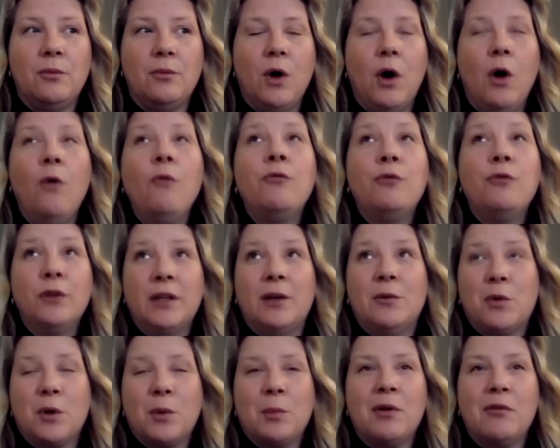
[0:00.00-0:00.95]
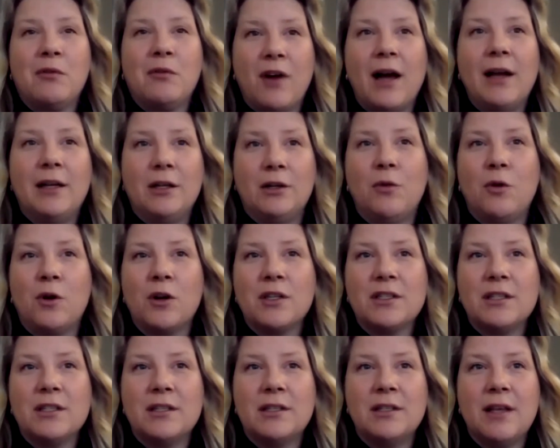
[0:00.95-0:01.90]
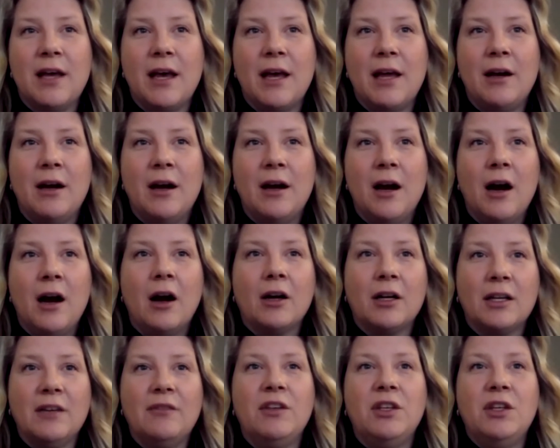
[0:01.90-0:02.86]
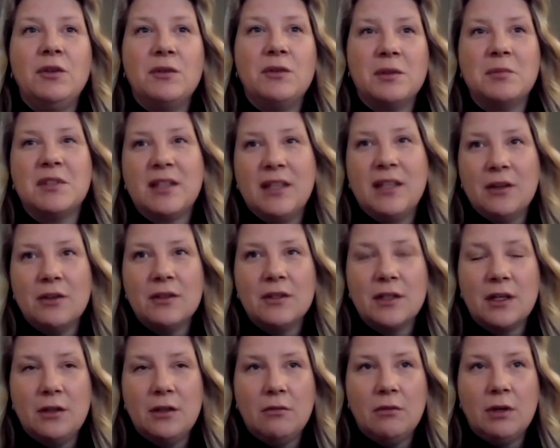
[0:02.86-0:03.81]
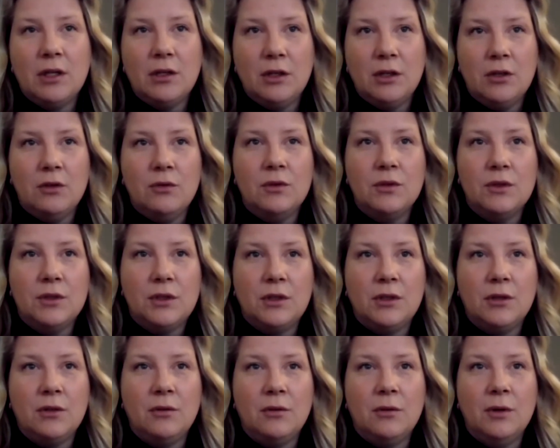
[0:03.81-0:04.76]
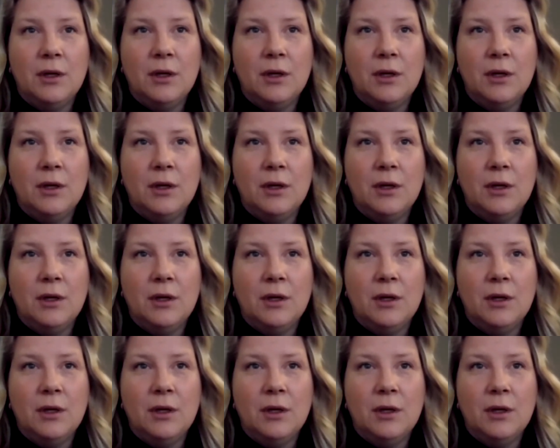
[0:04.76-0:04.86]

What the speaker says: hopefully we're providing courses that are giving you some skills that you can use to